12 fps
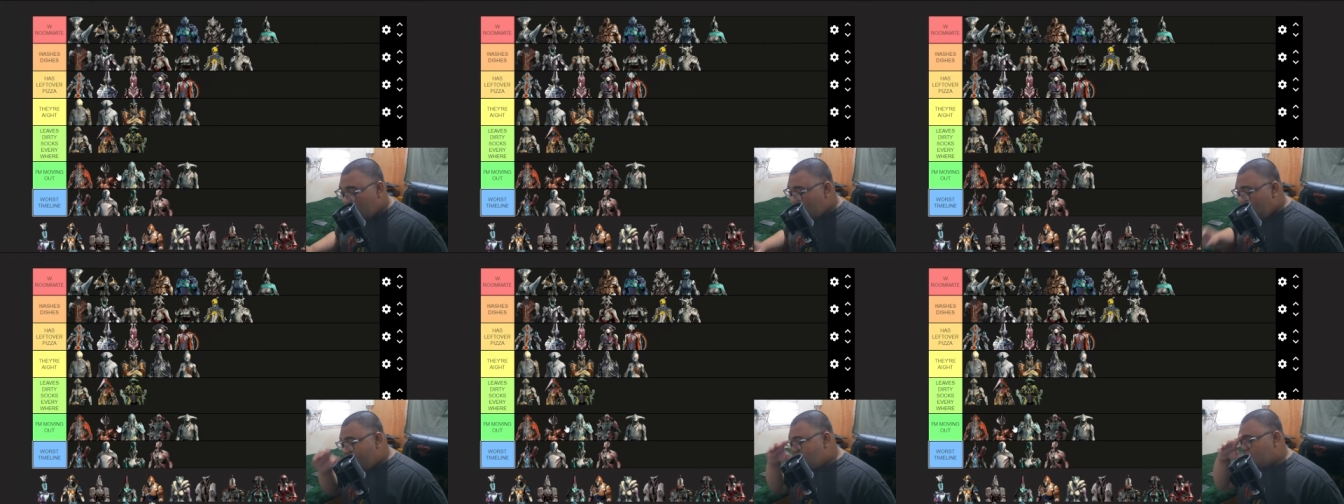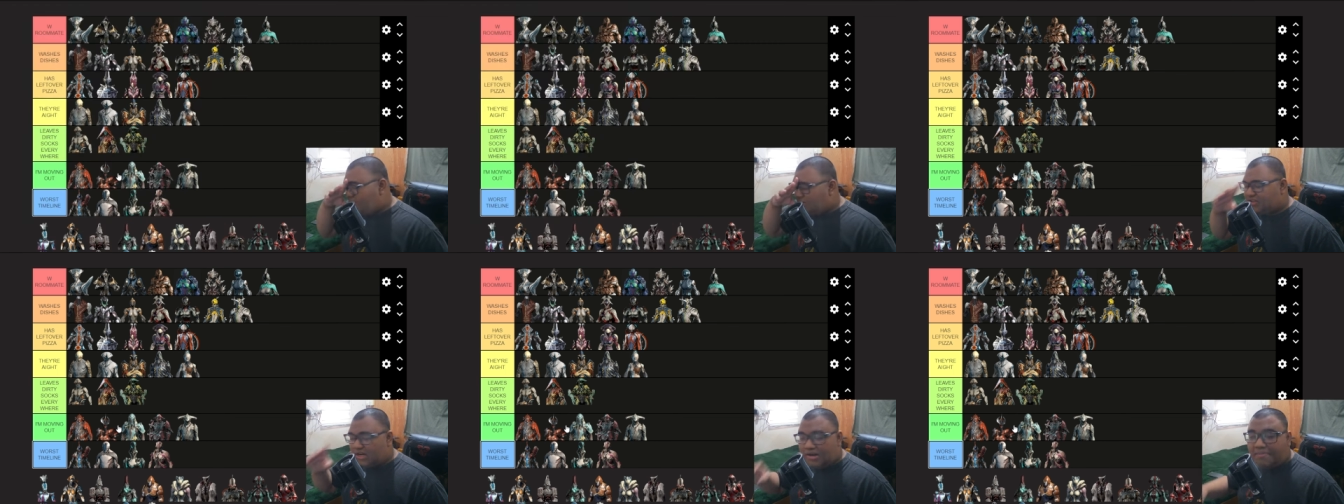
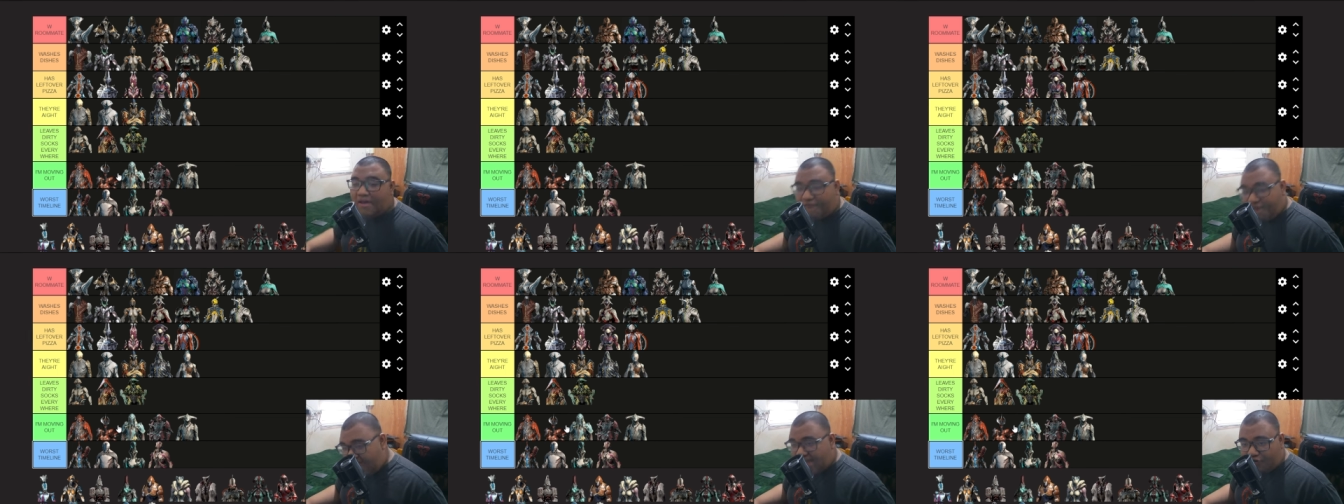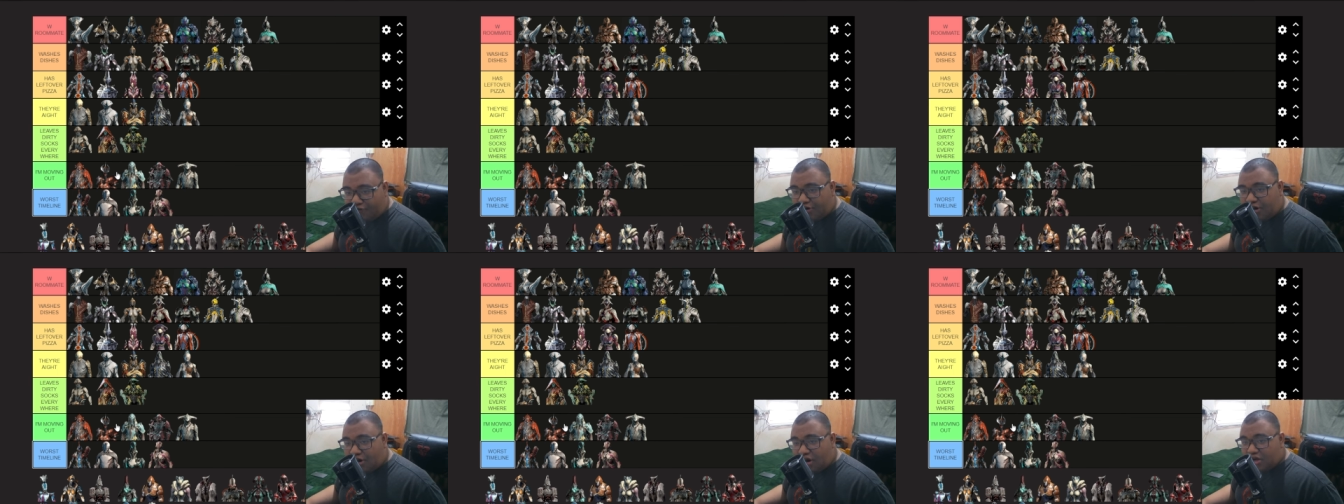Everybody's gonna be a fan of
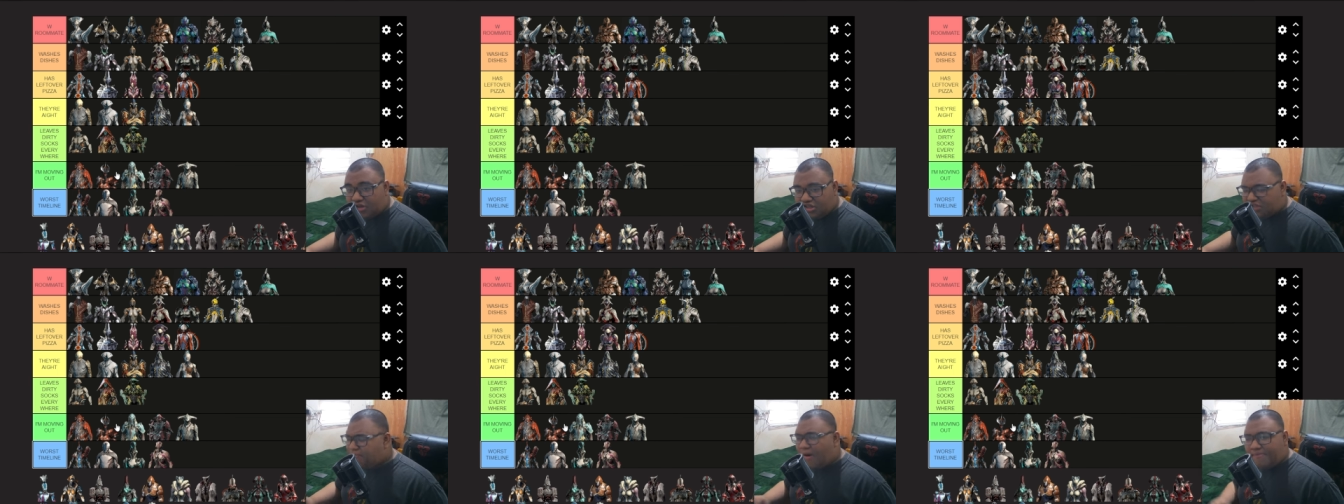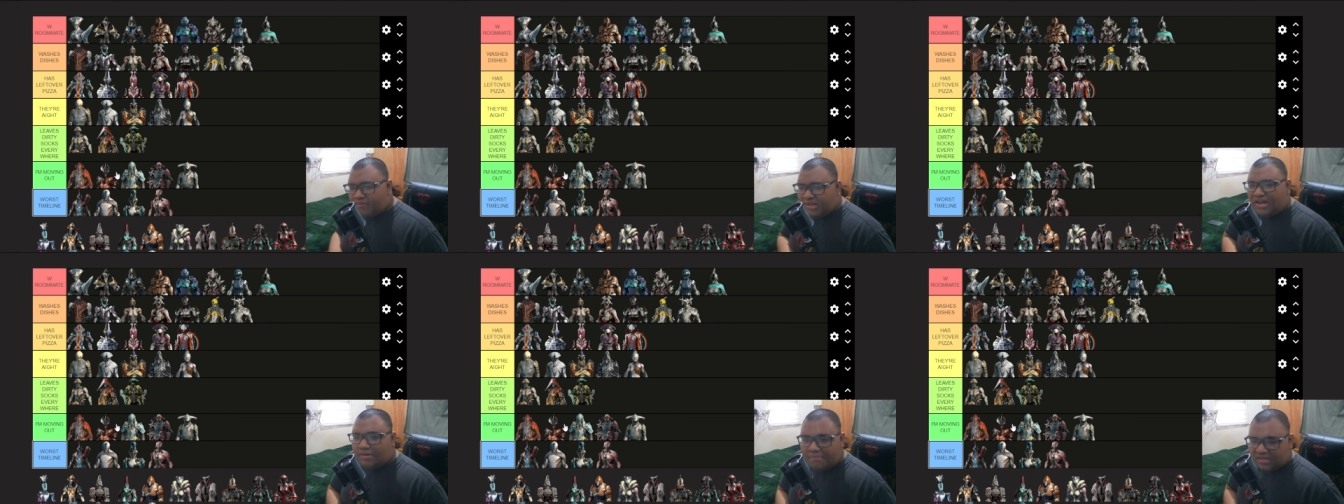her. She's probably
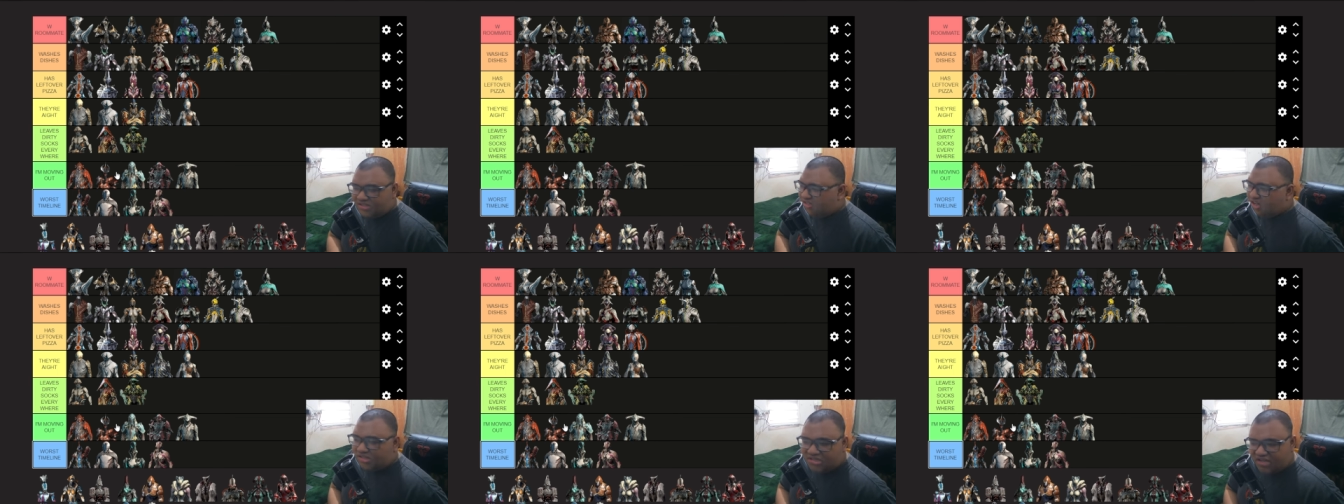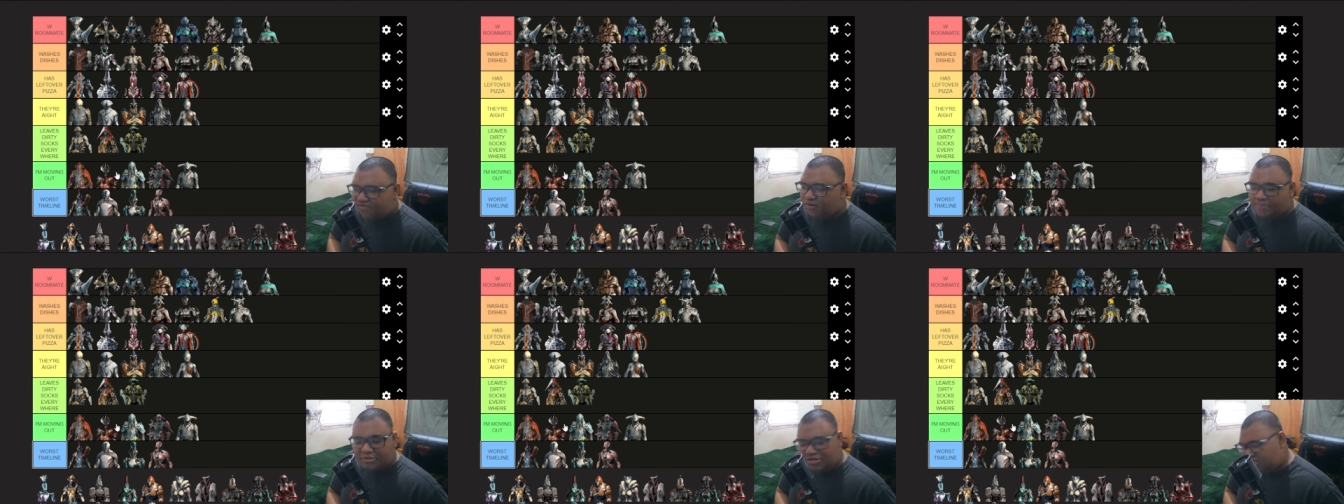gonna be a successful
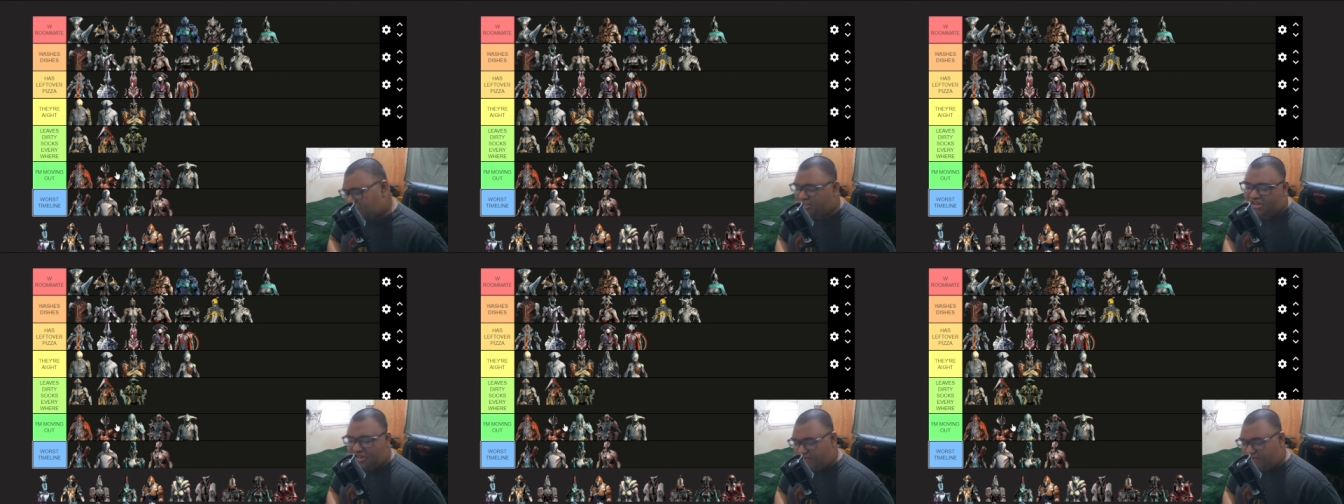musician in the